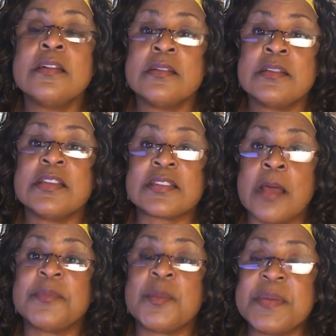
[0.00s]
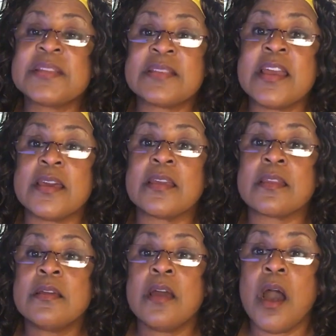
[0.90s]
there's something to be said
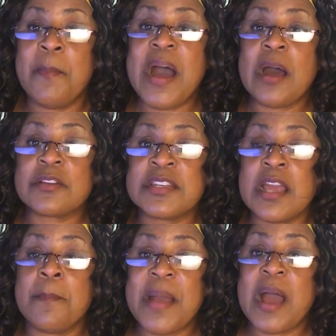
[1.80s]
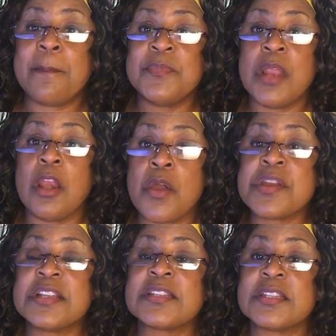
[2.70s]
about
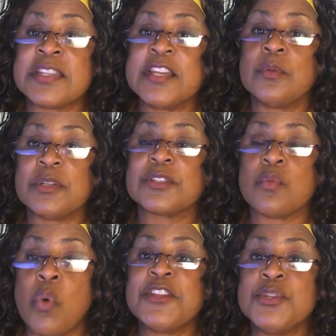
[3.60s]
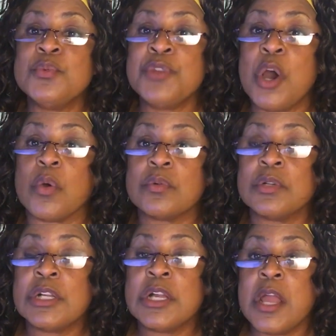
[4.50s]
learning to deal with the one you know,
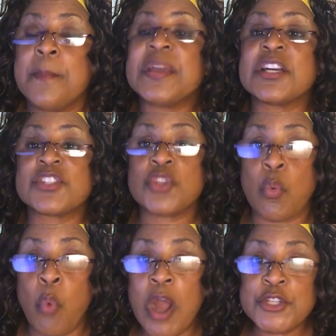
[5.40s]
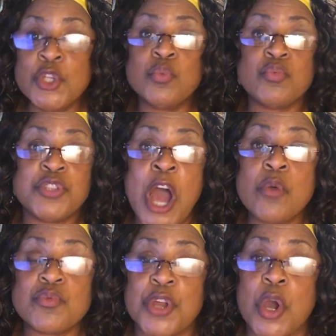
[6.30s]
because the one you
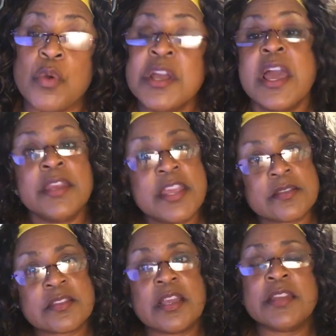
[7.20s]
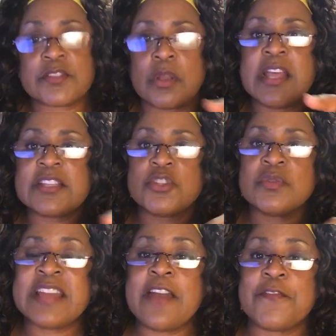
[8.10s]
don't know, and so let's
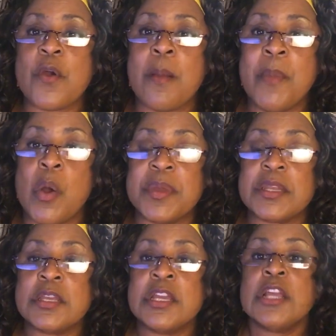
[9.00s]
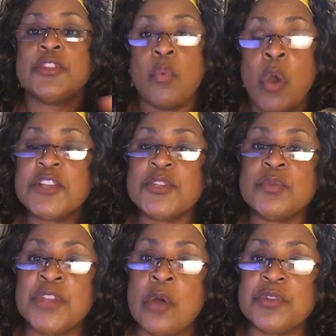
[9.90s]
use that for a moment. The one you
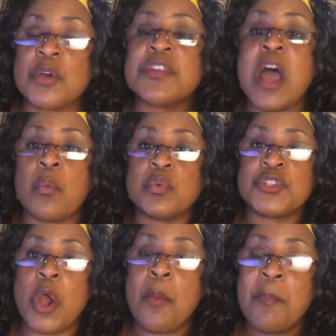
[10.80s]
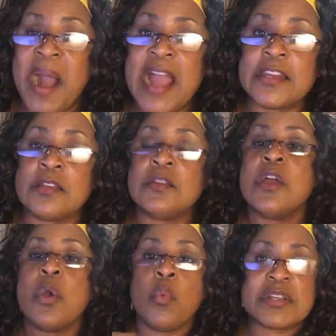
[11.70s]
don't know. Now, Joe Biden
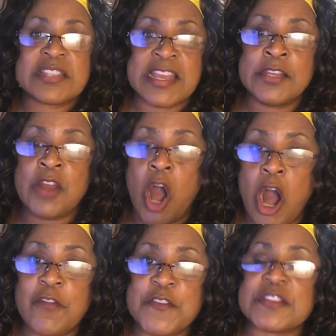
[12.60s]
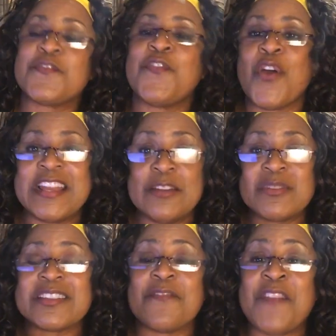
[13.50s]
was in office he
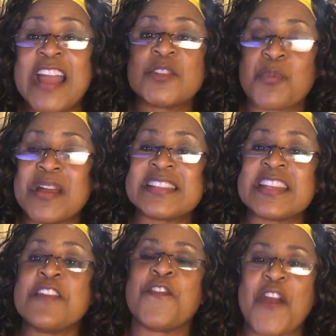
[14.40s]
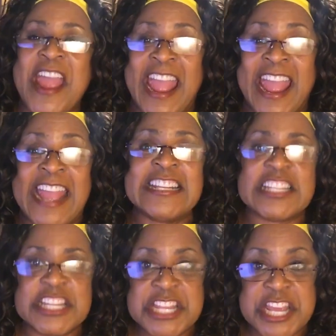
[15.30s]
was a vice president for
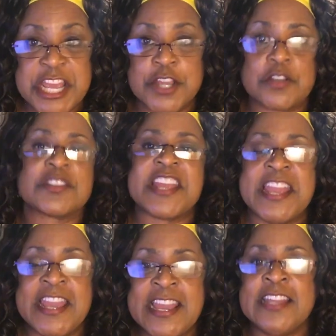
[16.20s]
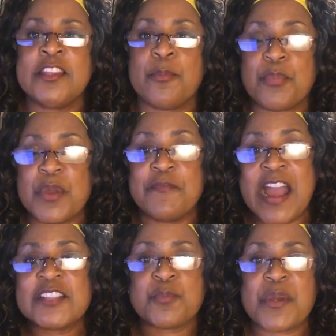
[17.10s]
8 years, and the
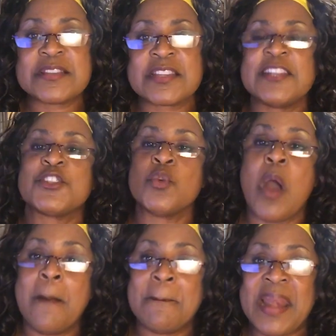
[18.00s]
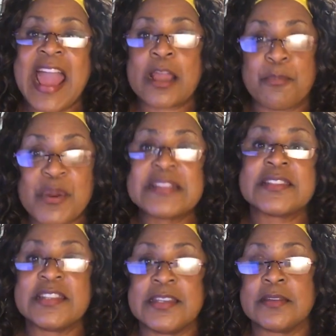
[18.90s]
vice president to a black
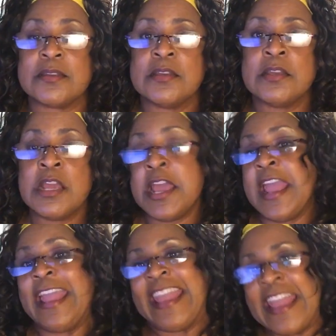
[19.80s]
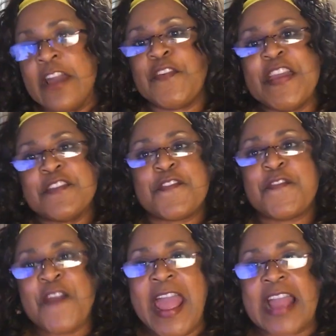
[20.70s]
president. If in
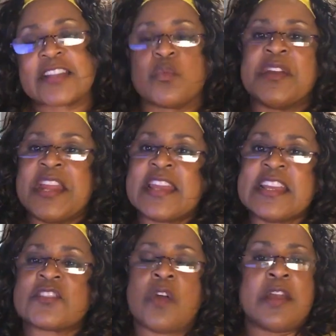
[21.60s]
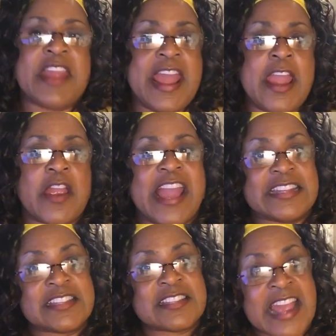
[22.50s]
fact, when he gets on air
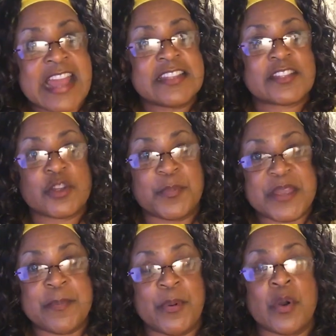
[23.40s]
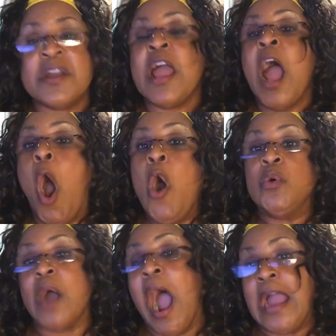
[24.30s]
and says to people,
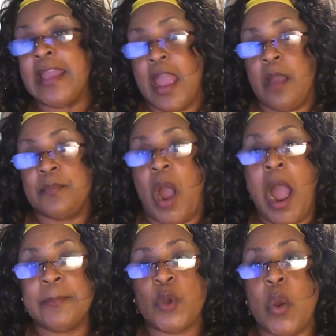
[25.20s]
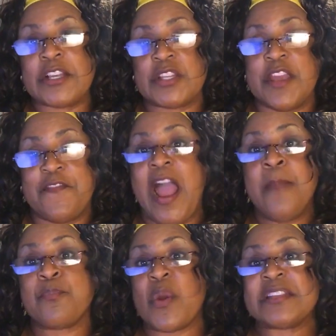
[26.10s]
oh, I'm going to, if
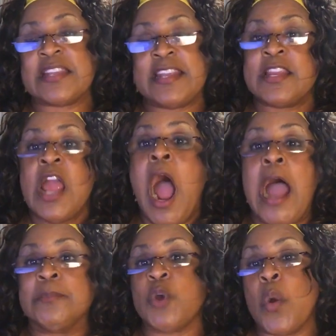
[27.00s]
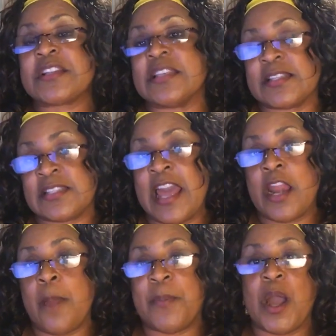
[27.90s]
I'm president, I'm going to set
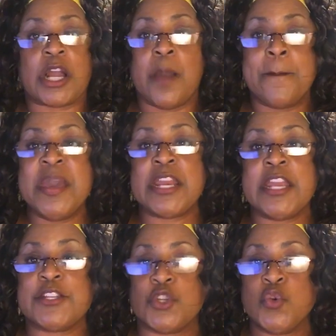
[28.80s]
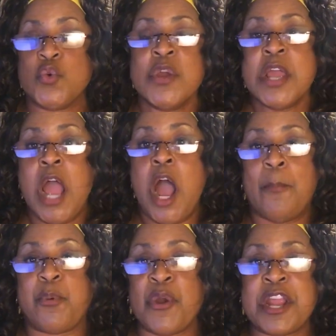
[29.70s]
up a committee to
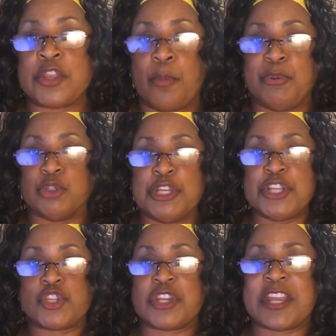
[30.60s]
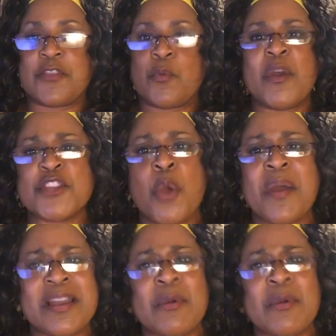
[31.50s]
help bring the police together. Well, you were with